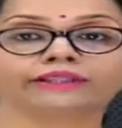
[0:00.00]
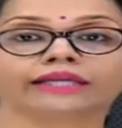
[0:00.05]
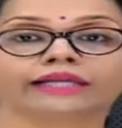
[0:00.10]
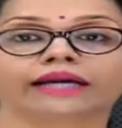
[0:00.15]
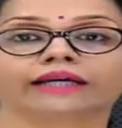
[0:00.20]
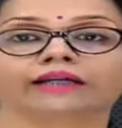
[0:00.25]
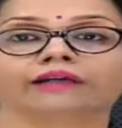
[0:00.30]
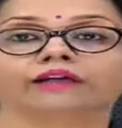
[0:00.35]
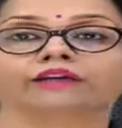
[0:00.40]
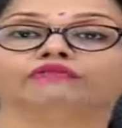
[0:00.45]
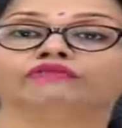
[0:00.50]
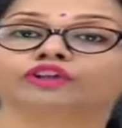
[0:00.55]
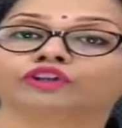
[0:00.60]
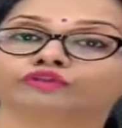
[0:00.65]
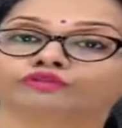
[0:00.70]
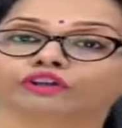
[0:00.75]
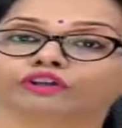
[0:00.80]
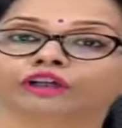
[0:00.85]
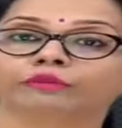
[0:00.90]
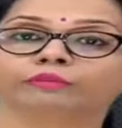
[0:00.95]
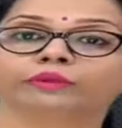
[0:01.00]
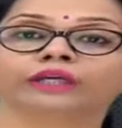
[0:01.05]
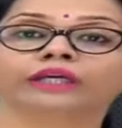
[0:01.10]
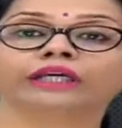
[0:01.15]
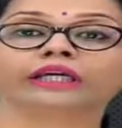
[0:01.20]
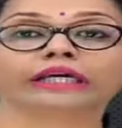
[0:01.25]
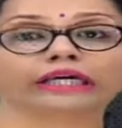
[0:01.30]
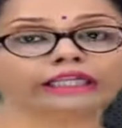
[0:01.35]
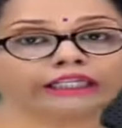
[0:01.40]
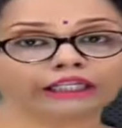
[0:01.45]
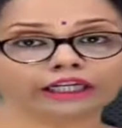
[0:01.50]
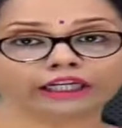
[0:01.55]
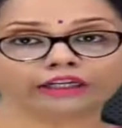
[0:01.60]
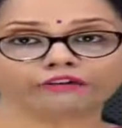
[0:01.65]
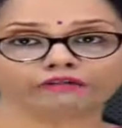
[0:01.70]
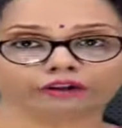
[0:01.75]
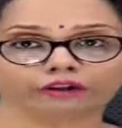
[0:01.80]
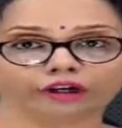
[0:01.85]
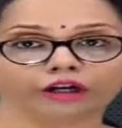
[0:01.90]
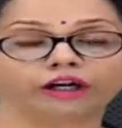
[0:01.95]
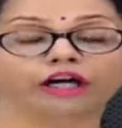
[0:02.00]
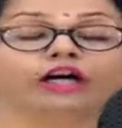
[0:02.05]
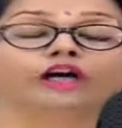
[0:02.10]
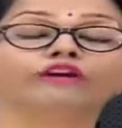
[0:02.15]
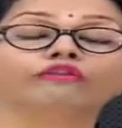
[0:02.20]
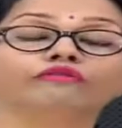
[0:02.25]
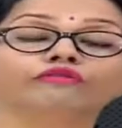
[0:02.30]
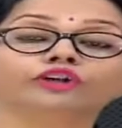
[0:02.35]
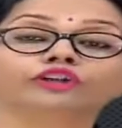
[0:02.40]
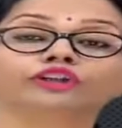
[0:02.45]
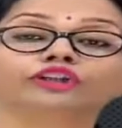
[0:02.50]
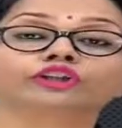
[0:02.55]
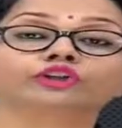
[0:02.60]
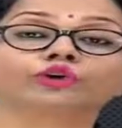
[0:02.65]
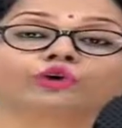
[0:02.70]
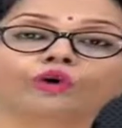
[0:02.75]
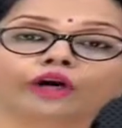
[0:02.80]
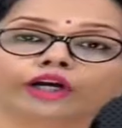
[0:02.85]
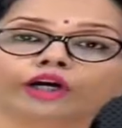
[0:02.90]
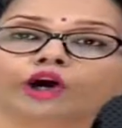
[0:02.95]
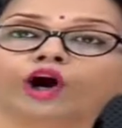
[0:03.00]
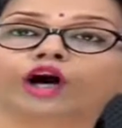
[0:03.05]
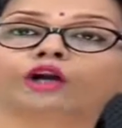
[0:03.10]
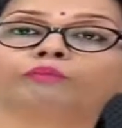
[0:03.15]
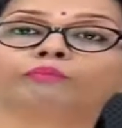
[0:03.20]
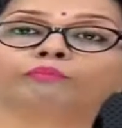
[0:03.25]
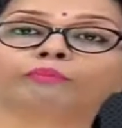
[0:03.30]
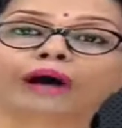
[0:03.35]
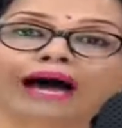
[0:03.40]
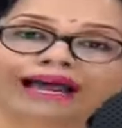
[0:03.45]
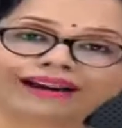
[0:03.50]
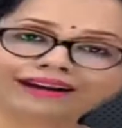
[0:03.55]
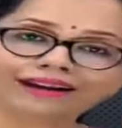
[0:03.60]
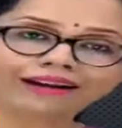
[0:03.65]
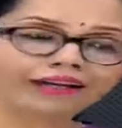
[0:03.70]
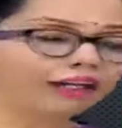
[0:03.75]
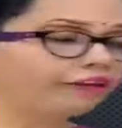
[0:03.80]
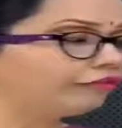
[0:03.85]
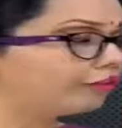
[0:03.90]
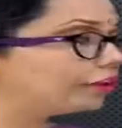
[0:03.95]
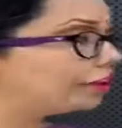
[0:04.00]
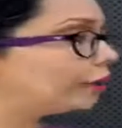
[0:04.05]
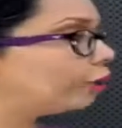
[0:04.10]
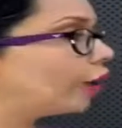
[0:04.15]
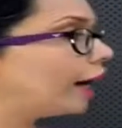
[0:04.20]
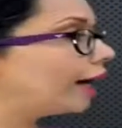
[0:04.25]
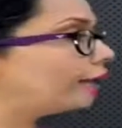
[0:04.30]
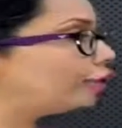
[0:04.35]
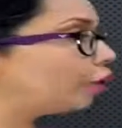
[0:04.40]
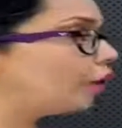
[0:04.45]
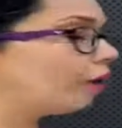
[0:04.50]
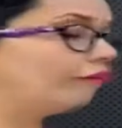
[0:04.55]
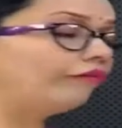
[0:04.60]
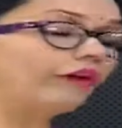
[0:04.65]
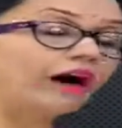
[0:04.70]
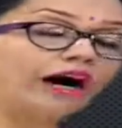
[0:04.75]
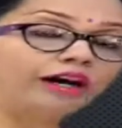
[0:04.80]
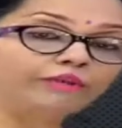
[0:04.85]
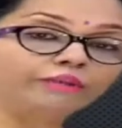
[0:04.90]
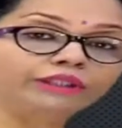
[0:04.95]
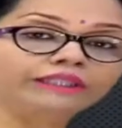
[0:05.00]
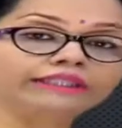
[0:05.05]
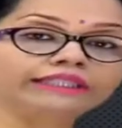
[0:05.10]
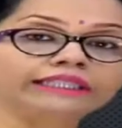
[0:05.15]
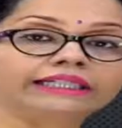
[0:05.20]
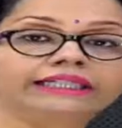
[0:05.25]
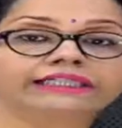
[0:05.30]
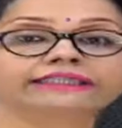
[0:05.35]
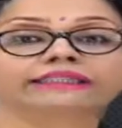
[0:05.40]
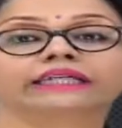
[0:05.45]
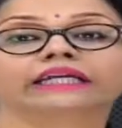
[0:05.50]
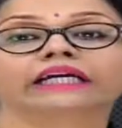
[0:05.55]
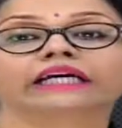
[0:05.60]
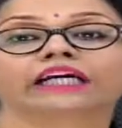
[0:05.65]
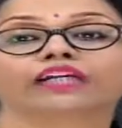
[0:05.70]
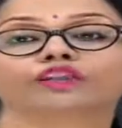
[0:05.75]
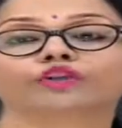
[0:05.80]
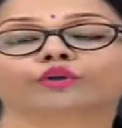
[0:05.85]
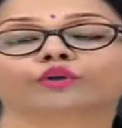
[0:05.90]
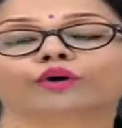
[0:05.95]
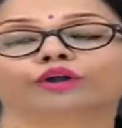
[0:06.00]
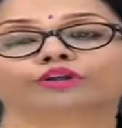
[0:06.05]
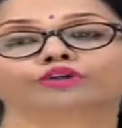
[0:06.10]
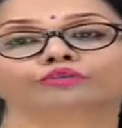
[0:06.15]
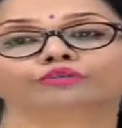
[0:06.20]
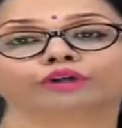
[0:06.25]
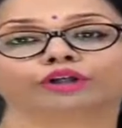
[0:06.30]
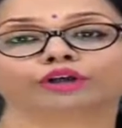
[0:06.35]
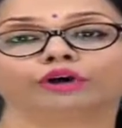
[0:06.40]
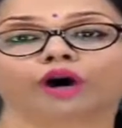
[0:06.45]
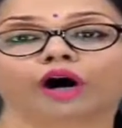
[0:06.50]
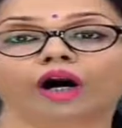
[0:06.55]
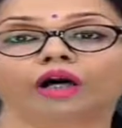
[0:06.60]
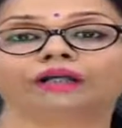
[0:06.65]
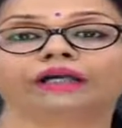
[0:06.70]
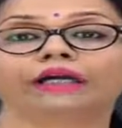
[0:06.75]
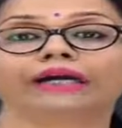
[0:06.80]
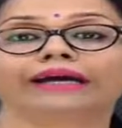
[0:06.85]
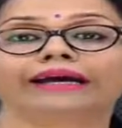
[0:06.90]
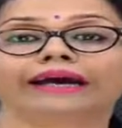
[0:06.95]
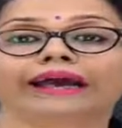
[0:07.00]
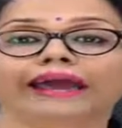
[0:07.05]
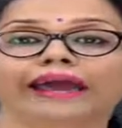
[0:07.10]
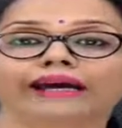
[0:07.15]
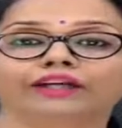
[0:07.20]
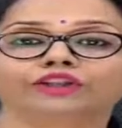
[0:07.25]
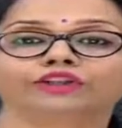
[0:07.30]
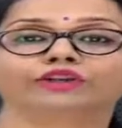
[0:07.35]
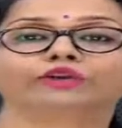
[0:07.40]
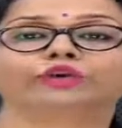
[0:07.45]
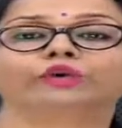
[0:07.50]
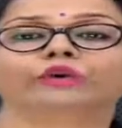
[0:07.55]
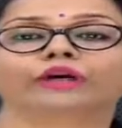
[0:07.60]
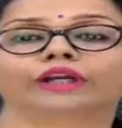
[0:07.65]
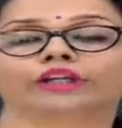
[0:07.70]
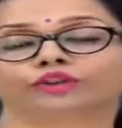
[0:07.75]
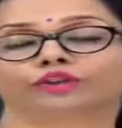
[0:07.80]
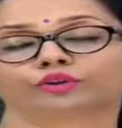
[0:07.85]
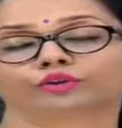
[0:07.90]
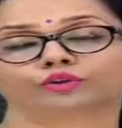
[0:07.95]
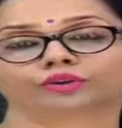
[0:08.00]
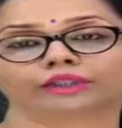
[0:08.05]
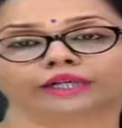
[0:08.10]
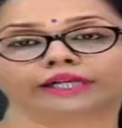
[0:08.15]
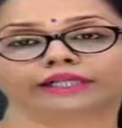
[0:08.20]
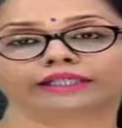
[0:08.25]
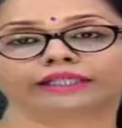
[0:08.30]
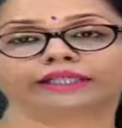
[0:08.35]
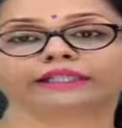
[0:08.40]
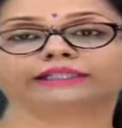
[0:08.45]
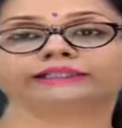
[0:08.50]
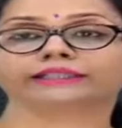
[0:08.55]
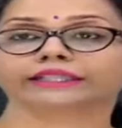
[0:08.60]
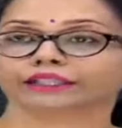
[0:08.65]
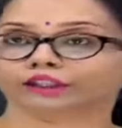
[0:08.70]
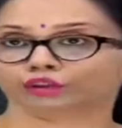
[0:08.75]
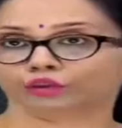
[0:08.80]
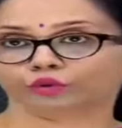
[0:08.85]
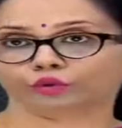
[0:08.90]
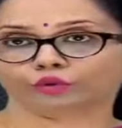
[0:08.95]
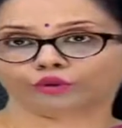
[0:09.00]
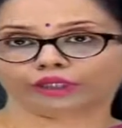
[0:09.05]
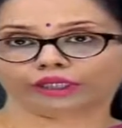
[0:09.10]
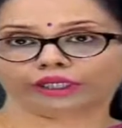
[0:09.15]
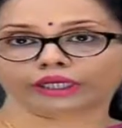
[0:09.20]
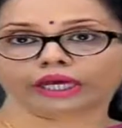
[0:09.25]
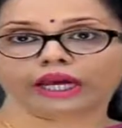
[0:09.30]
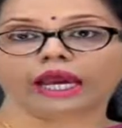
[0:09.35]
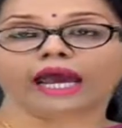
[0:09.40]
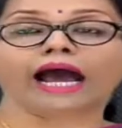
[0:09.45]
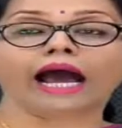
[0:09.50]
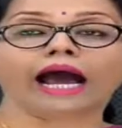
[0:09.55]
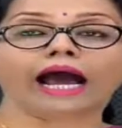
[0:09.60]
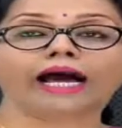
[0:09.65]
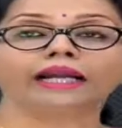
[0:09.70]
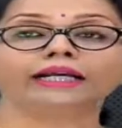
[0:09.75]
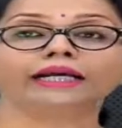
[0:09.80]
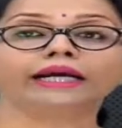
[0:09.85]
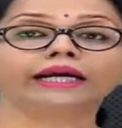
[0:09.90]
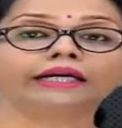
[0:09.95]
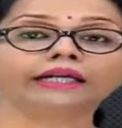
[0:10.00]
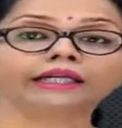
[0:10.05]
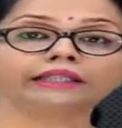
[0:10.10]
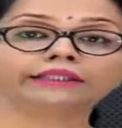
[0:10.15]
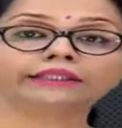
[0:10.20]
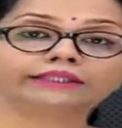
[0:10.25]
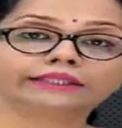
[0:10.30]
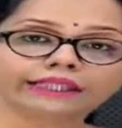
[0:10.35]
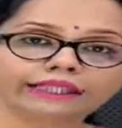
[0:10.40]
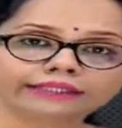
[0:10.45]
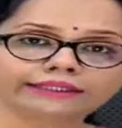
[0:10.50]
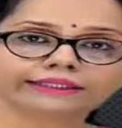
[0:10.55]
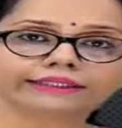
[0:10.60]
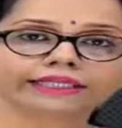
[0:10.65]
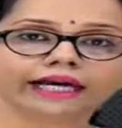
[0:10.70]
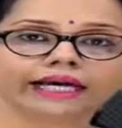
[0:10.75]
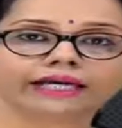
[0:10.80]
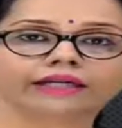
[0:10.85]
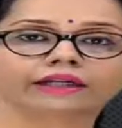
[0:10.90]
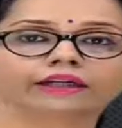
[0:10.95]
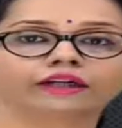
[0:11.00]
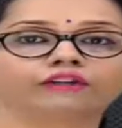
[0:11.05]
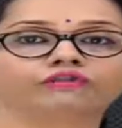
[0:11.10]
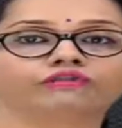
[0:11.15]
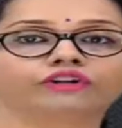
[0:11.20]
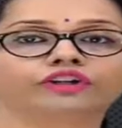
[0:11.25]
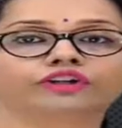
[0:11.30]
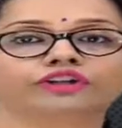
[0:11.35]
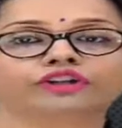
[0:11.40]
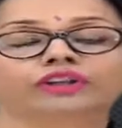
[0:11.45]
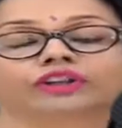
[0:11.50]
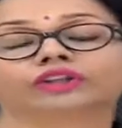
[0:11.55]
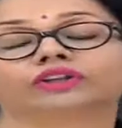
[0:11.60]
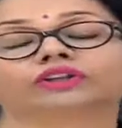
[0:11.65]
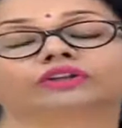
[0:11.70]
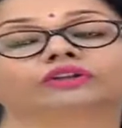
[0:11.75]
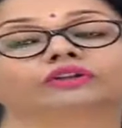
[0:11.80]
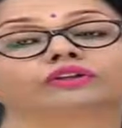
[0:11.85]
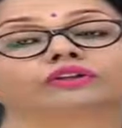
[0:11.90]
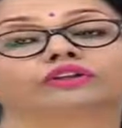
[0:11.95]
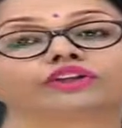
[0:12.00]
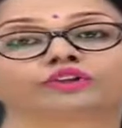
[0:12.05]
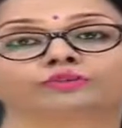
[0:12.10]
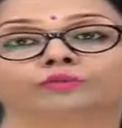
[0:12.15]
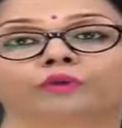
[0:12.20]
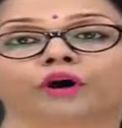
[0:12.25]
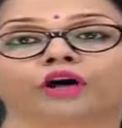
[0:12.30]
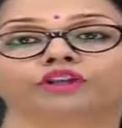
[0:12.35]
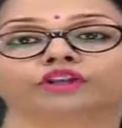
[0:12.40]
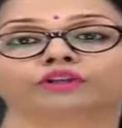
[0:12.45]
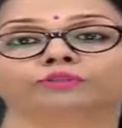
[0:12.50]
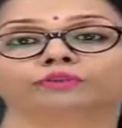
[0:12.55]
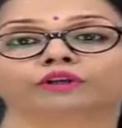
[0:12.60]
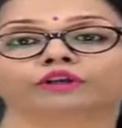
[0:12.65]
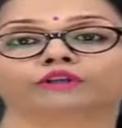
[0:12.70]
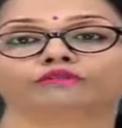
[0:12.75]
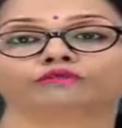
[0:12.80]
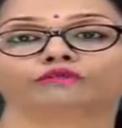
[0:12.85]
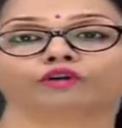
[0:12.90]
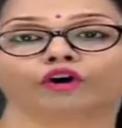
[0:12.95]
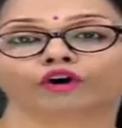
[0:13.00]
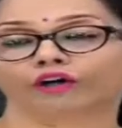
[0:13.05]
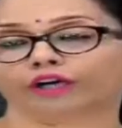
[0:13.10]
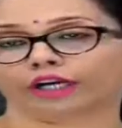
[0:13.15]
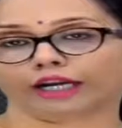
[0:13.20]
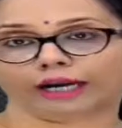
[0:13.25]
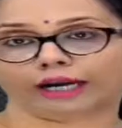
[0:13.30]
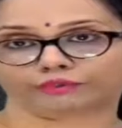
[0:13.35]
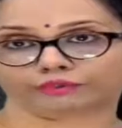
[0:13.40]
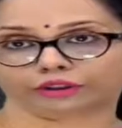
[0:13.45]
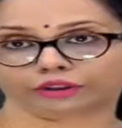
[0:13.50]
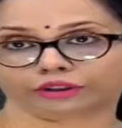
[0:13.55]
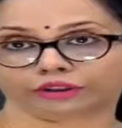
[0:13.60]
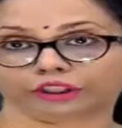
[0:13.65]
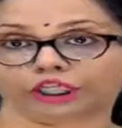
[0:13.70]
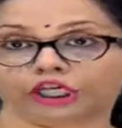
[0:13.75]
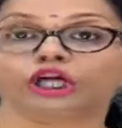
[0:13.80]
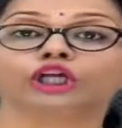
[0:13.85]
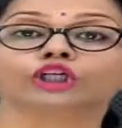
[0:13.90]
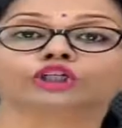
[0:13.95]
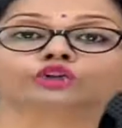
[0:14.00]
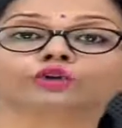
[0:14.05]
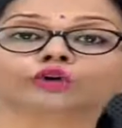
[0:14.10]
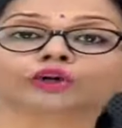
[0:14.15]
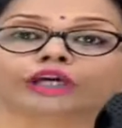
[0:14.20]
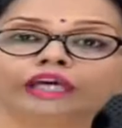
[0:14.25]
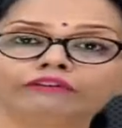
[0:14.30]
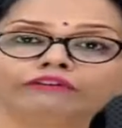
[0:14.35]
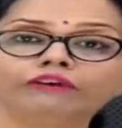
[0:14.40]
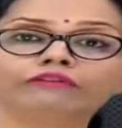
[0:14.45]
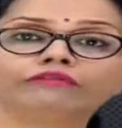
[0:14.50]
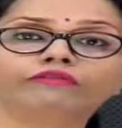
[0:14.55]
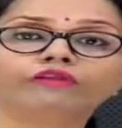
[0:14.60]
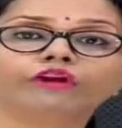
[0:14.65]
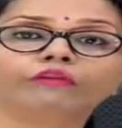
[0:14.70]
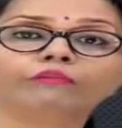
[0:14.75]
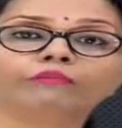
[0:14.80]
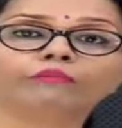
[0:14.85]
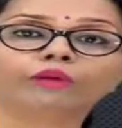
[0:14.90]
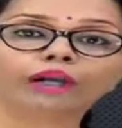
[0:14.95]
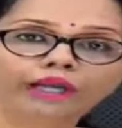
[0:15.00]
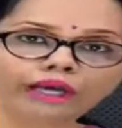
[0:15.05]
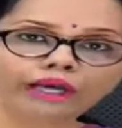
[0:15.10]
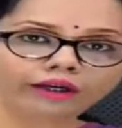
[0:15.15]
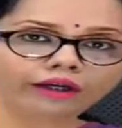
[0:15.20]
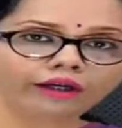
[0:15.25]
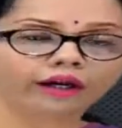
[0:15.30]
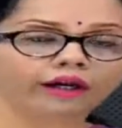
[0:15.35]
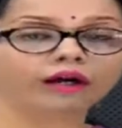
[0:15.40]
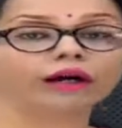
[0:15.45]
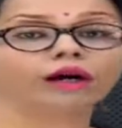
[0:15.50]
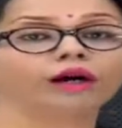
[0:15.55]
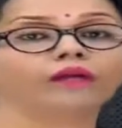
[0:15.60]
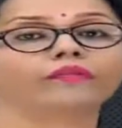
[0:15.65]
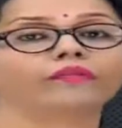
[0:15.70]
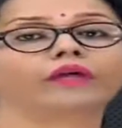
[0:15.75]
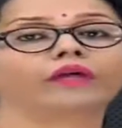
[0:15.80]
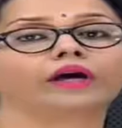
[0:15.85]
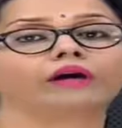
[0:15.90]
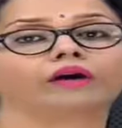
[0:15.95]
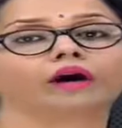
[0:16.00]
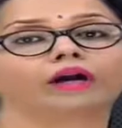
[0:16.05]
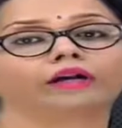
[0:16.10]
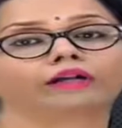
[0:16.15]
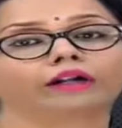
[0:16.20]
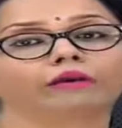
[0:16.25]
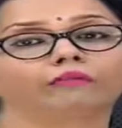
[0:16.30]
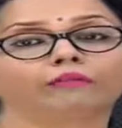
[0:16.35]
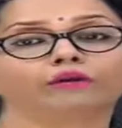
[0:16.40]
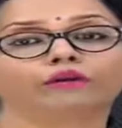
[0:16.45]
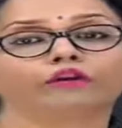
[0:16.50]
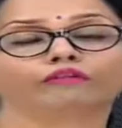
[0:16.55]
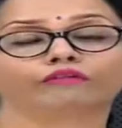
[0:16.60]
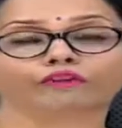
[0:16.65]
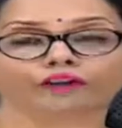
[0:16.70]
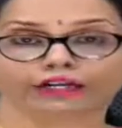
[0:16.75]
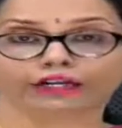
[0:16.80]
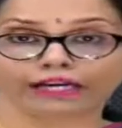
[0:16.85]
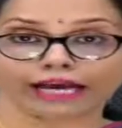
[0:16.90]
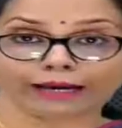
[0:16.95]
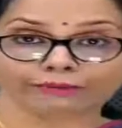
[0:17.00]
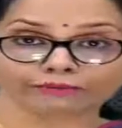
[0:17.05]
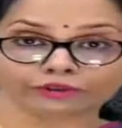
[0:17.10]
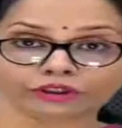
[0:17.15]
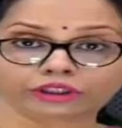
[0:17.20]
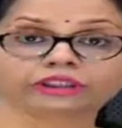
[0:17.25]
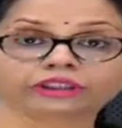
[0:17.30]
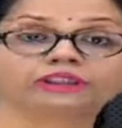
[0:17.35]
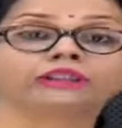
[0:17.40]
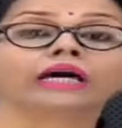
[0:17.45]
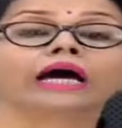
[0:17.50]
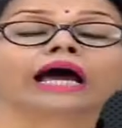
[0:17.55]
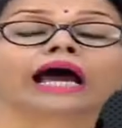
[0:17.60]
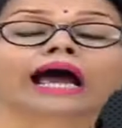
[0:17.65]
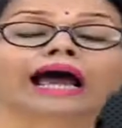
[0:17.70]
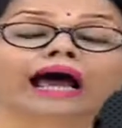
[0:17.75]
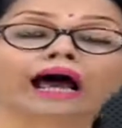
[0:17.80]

the cycle which will be in the liver, which is going on parallelly with that of RBCs, is going to be called exoerythrocytic schizogonia. And it is this cycle which is responsible for relapses. So even for malaria, there are number of relapses